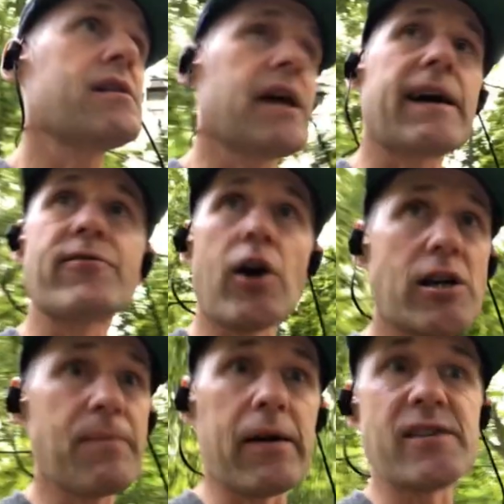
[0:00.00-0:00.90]
like I've
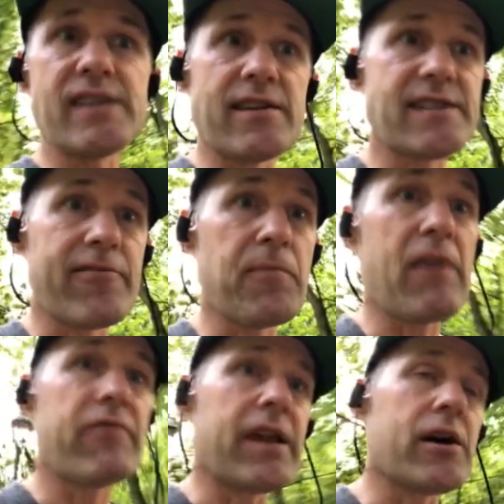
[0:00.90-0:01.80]
talked about in several of my
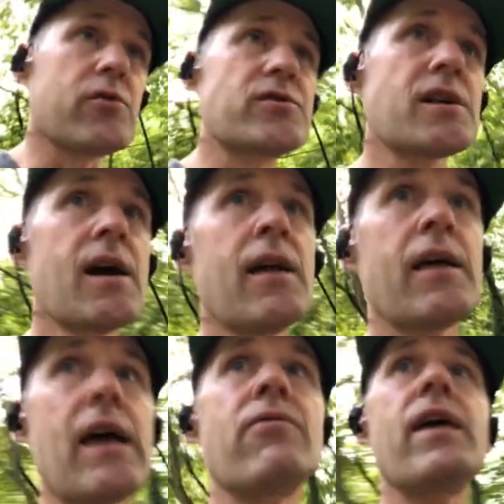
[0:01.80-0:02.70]
videos,
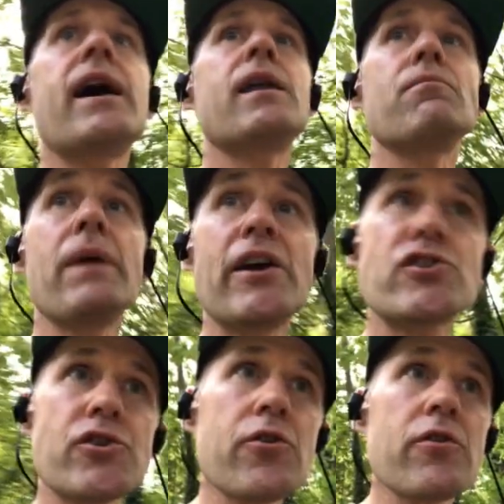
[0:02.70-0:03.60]
and then make
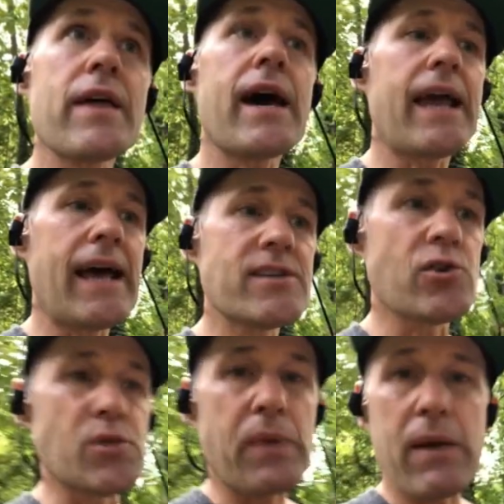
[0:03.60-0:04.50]
sure that as
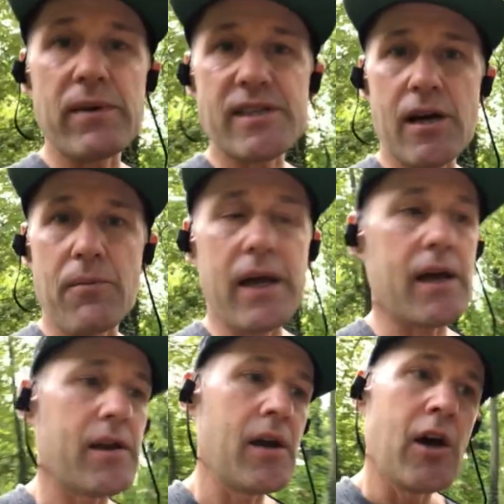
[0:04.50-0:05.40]
those payments come
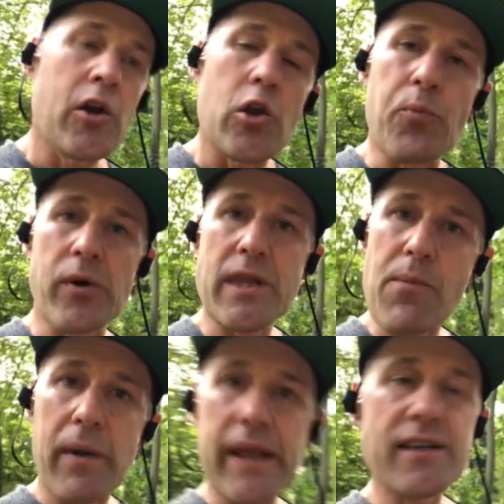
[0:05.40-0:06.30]
in, you put that
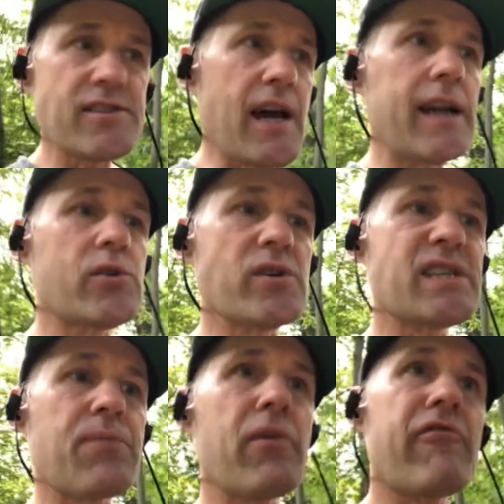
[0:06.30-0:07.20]
money aside into a
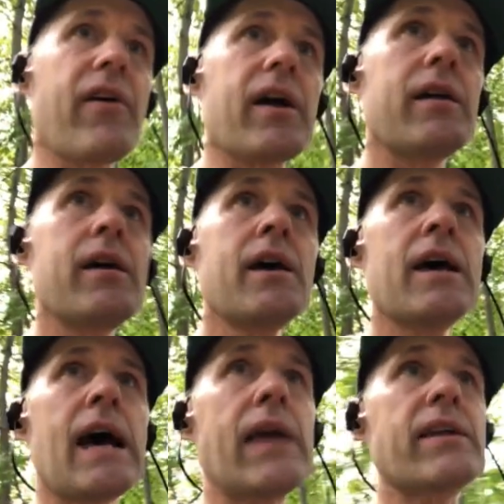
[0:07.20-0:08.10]
separate fund,
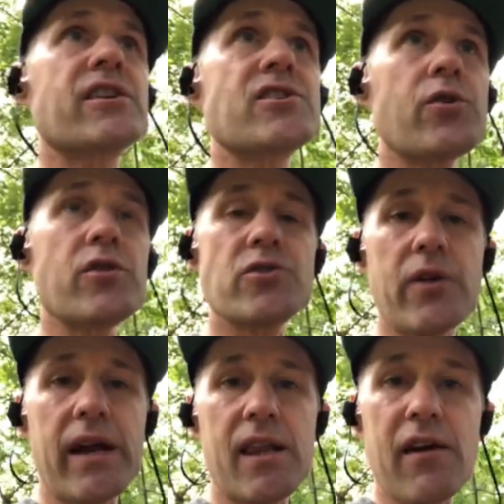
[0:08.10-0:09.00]
and then as soon as you
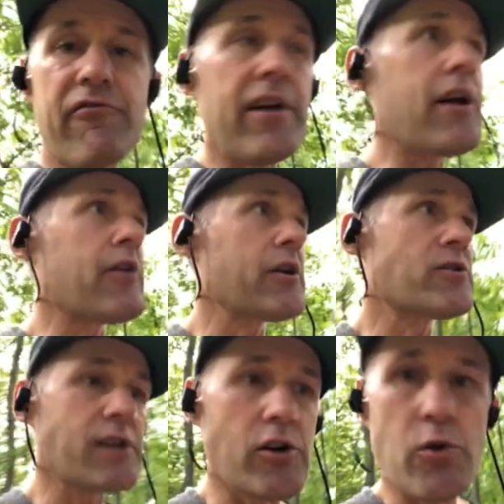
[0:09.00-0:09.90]
get enough there, you
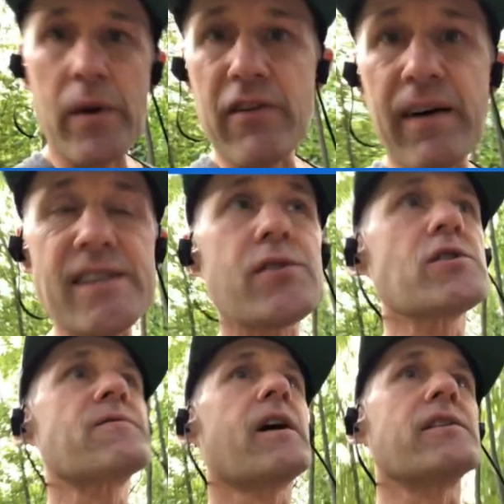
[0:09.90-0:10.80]
start to reinvest
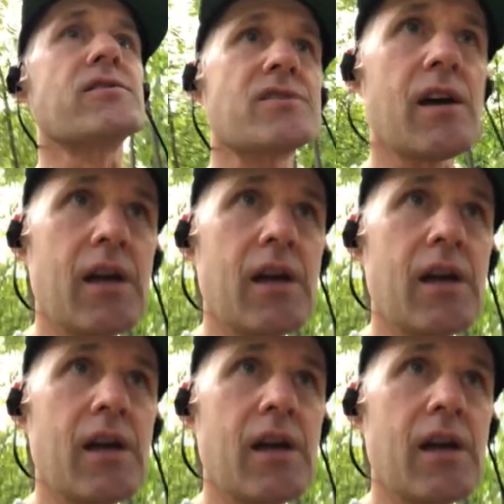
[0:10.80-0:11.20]
those funds,